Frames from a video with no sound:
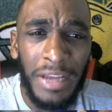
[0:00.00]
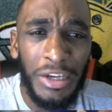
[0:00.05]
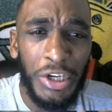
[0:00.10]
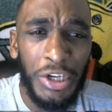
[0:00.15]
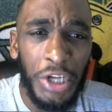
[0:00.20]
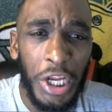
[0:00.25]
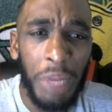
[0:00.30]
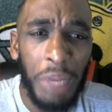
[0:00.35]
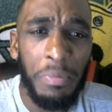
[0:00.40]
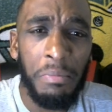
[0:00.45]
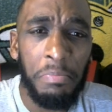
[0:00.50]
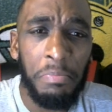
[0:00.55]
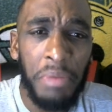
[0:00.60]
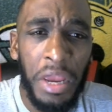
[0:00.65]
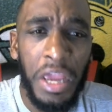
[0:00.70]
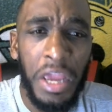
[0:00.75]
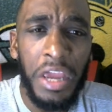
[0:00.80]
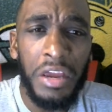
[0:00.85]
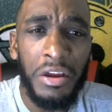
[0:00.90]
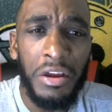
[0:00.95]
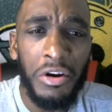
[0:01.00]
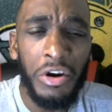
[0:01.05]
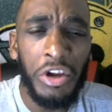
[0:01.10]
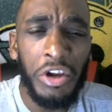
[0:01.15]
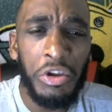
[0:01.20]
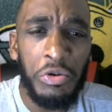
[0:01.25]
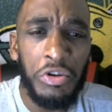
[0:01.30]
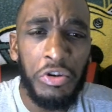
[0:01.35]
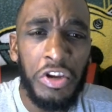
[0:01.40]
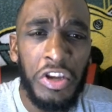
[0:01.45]
Just shut up and play it, or
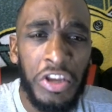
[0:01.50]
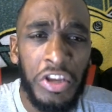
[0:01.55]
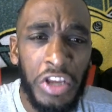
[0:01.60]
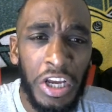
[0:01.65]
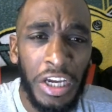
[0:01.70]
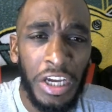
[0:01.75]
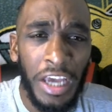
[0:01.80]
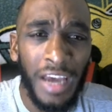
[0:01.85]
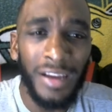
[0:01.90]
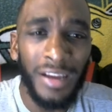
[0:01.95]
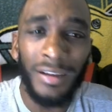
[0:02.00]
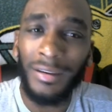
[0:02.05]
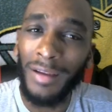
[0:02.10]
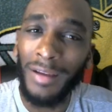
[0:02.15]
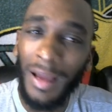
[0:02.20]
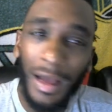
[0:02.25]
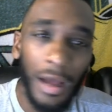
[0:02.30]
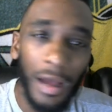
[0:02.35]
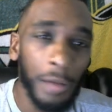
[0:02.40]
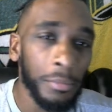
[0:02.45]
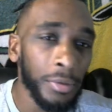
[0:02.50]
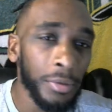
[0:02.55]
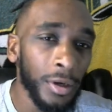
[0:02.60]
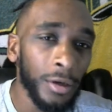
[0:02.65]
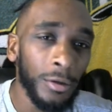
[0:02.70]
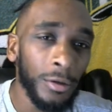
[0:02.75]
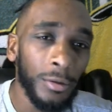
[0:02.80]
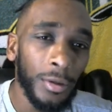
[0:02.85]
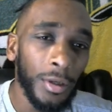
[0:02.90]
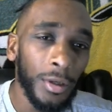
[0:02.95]
you just suck at it. Nah,
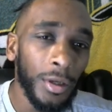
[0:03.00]
bro.